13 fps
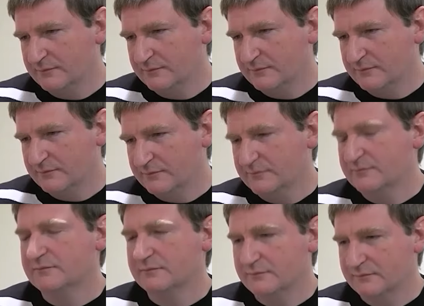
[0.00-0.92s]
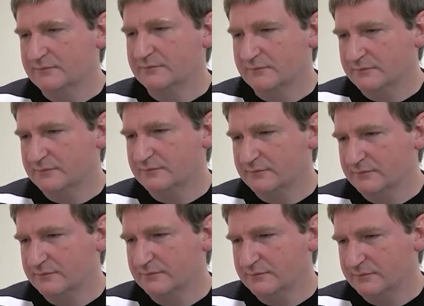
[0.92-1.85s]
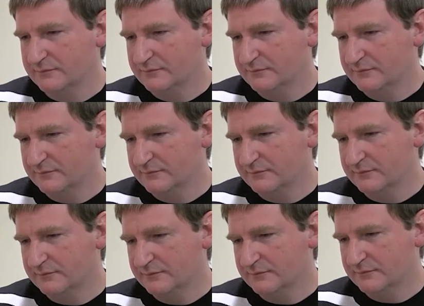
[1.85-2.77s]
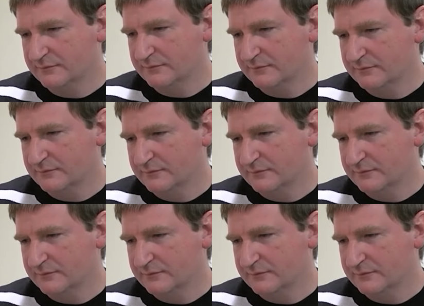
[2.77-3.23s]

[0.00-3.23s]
[no speech]